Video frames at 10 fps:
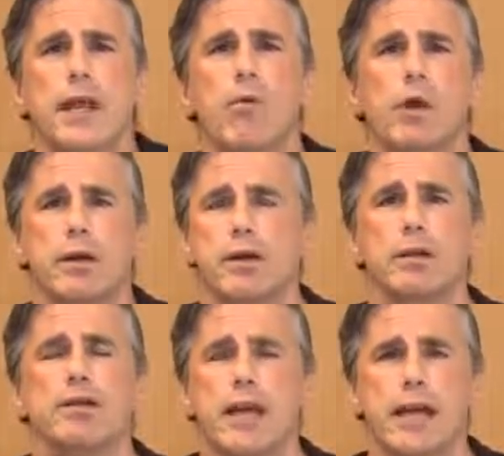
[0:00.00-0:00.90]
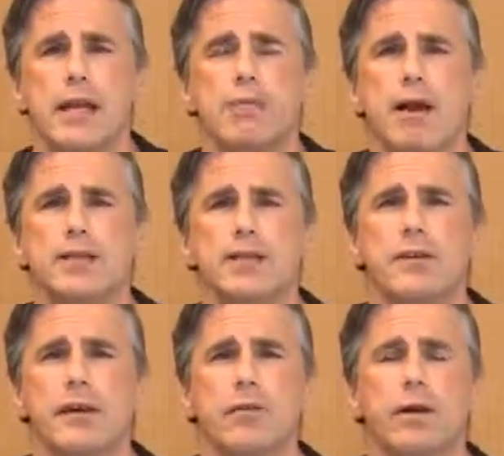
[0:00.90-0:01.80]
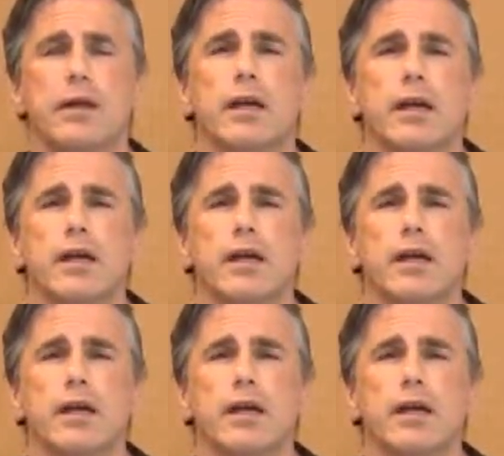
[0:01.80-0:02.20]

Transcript: They weren't intending to prosecute anyone.